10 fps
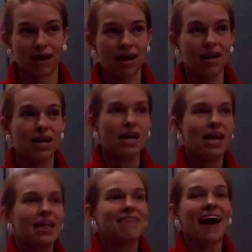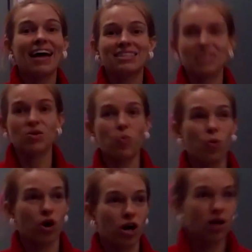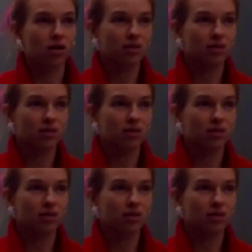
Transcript: right? That didn't work.